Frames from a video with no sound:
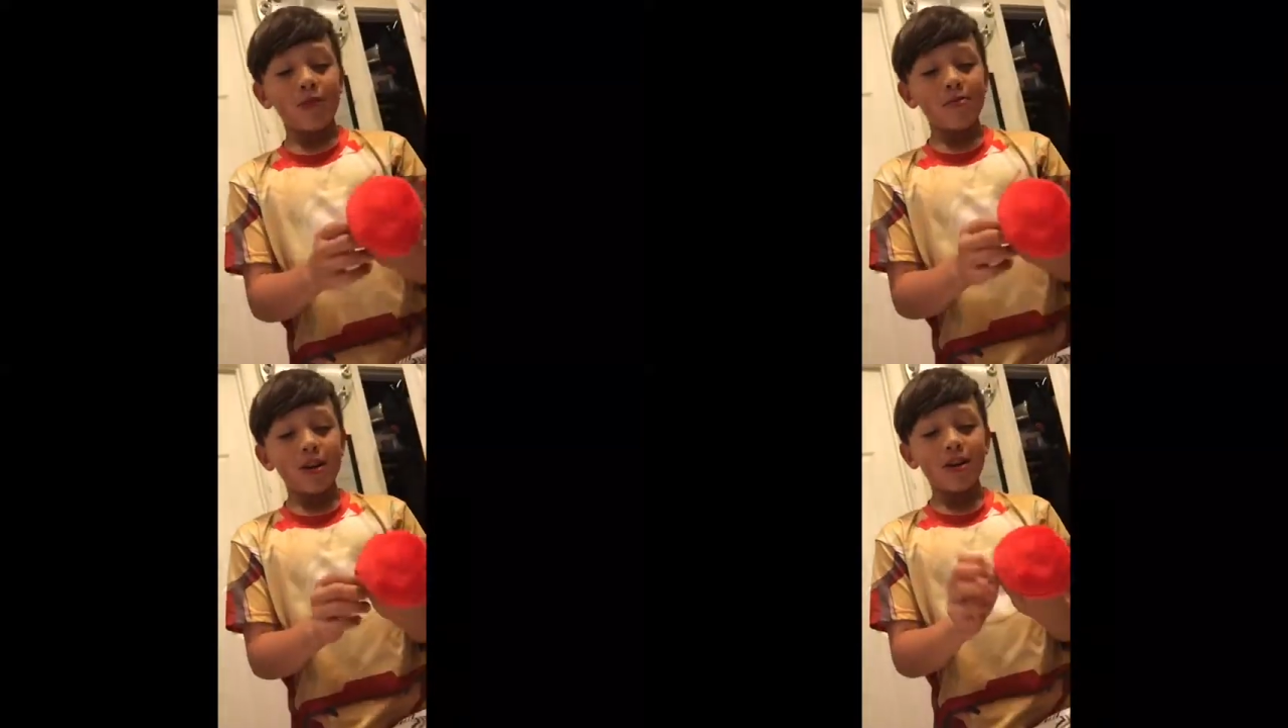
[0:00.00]

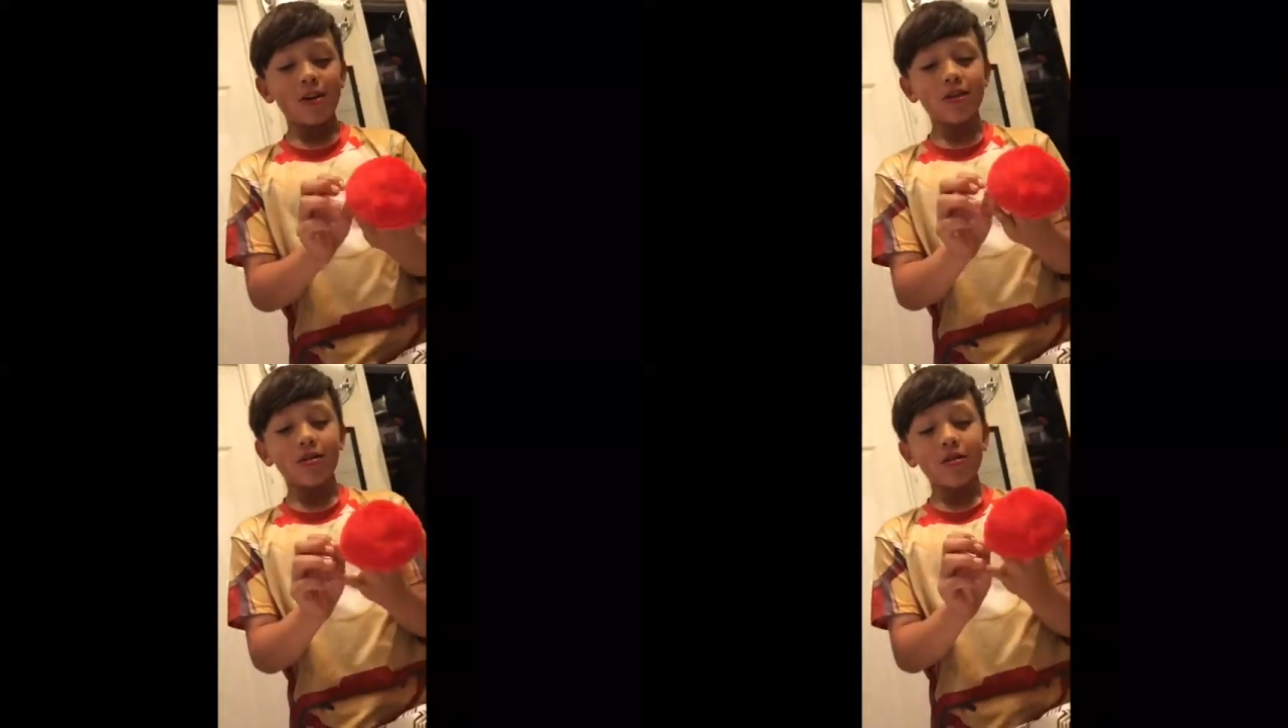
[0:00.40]
I'm not
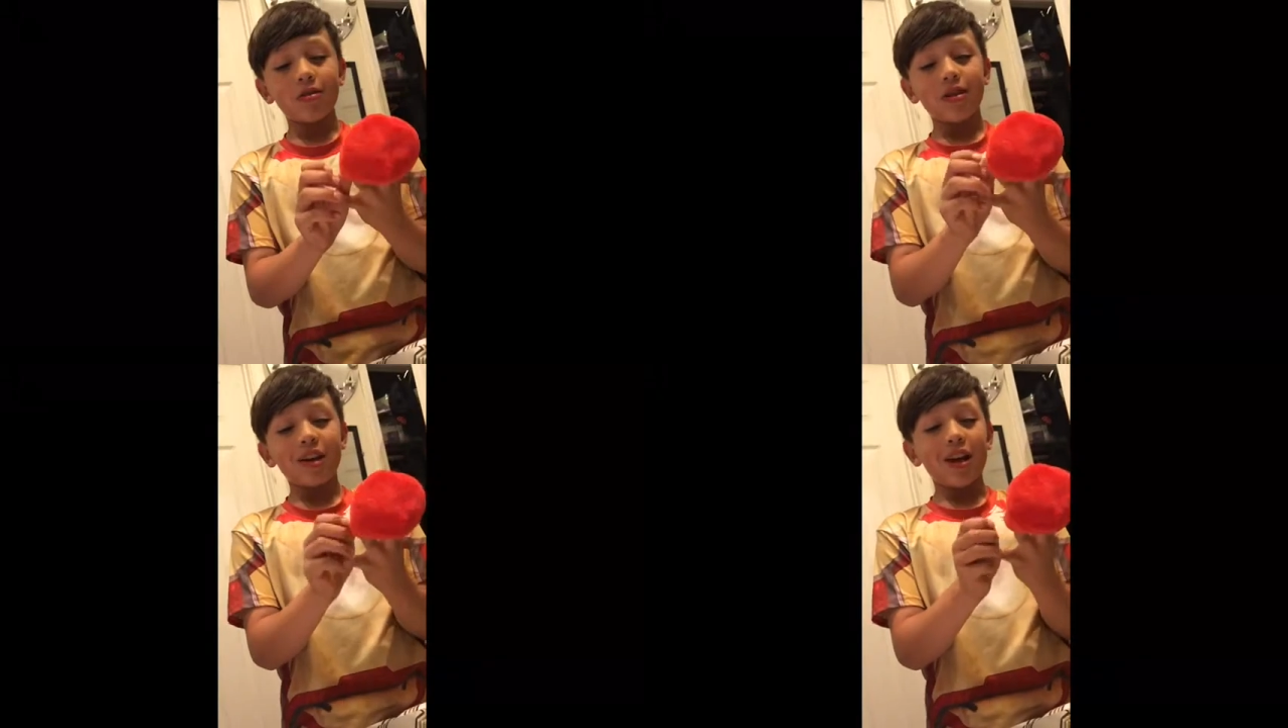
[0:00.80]
used
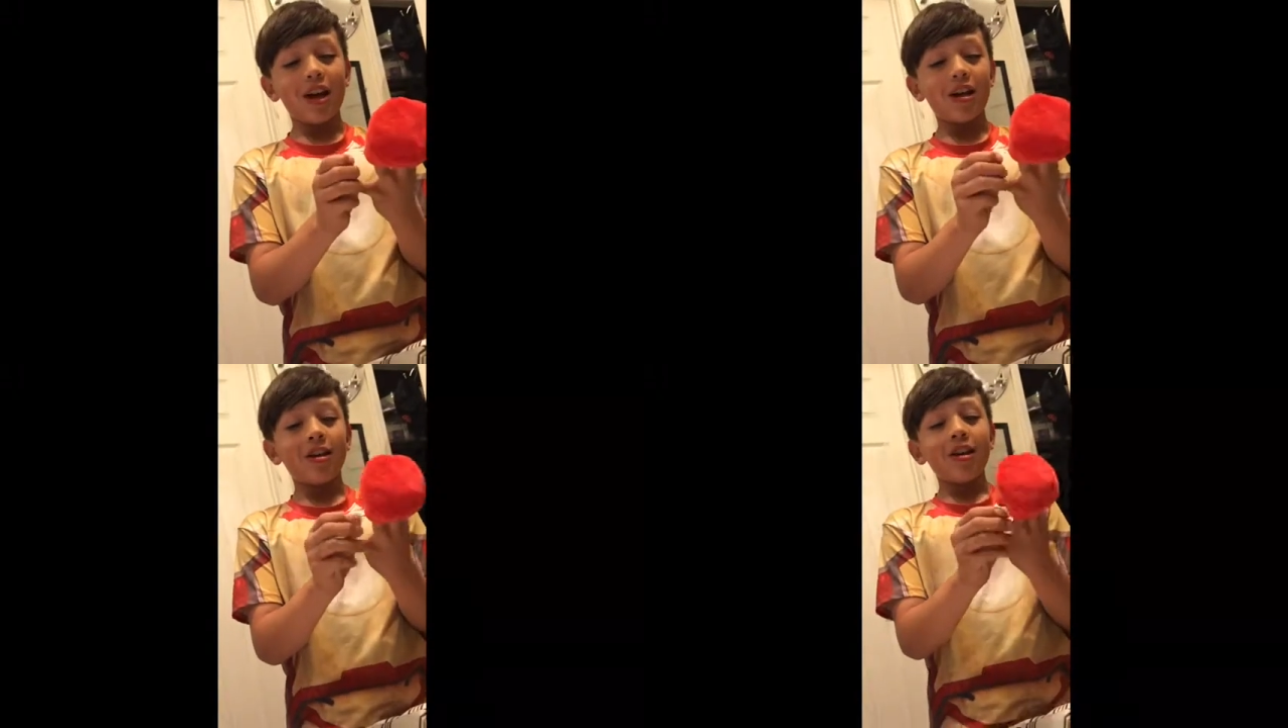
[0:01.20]
to it
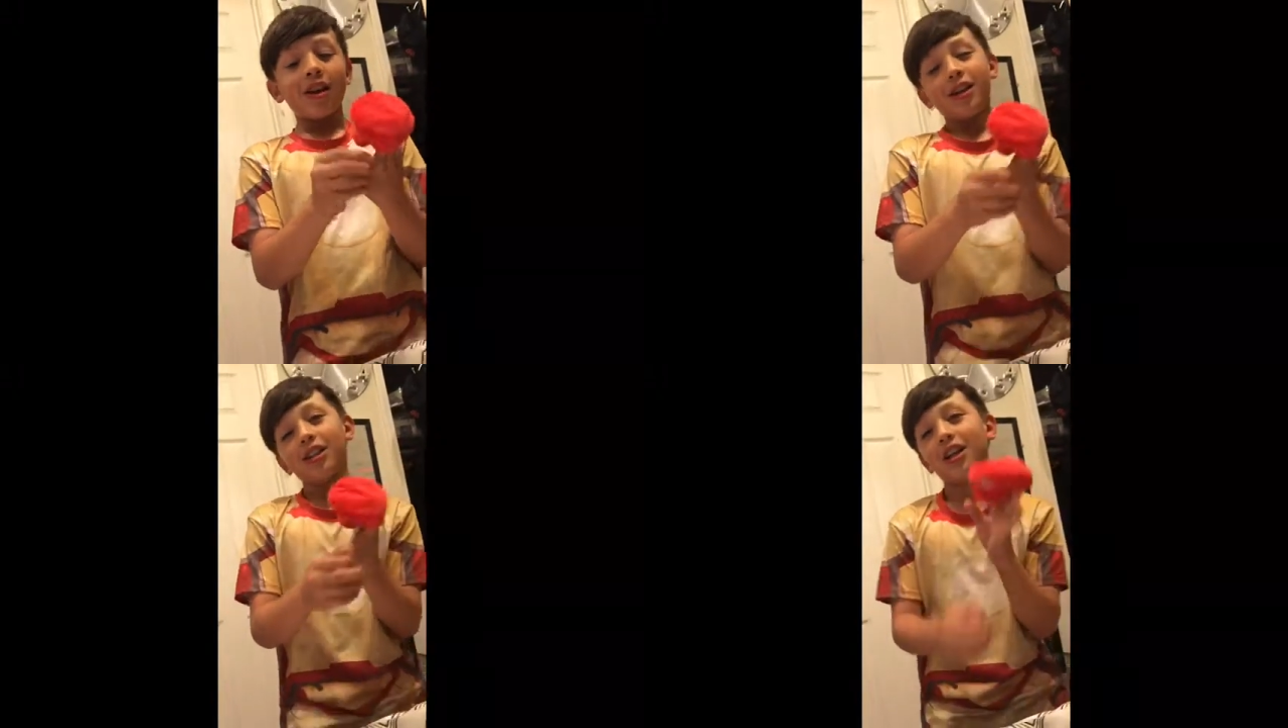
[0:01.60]
yet
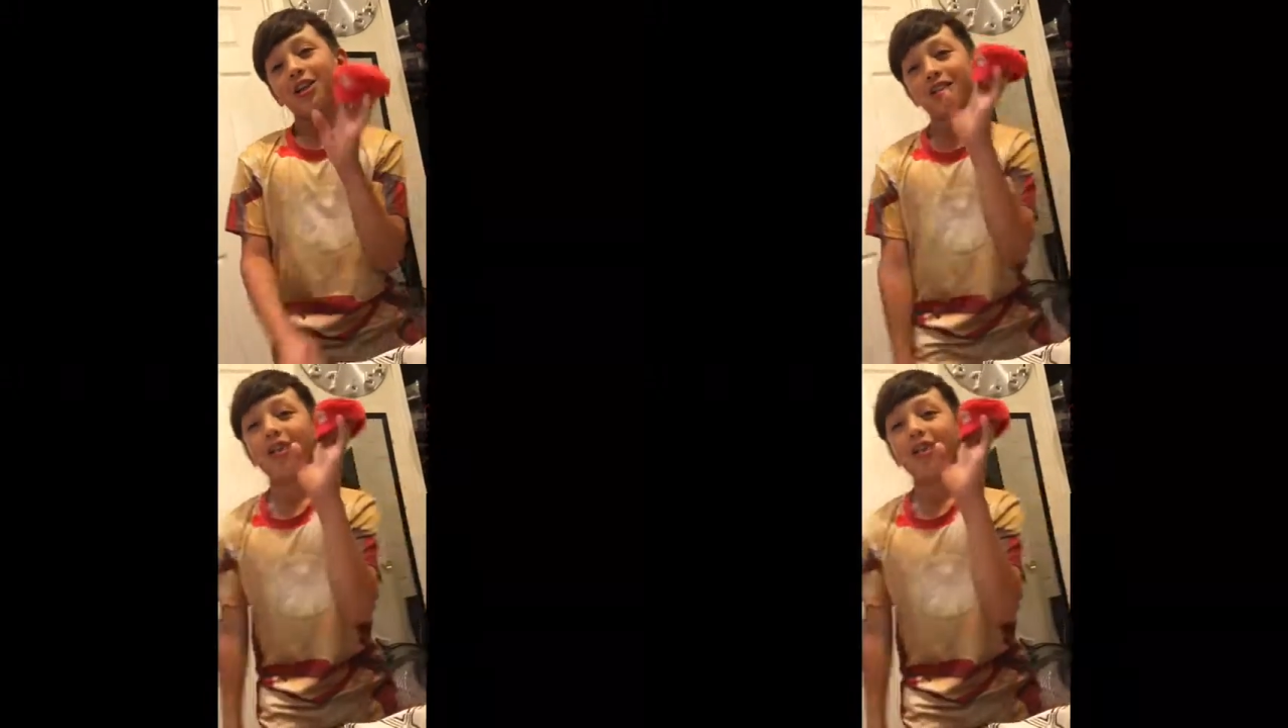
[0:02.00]
because I just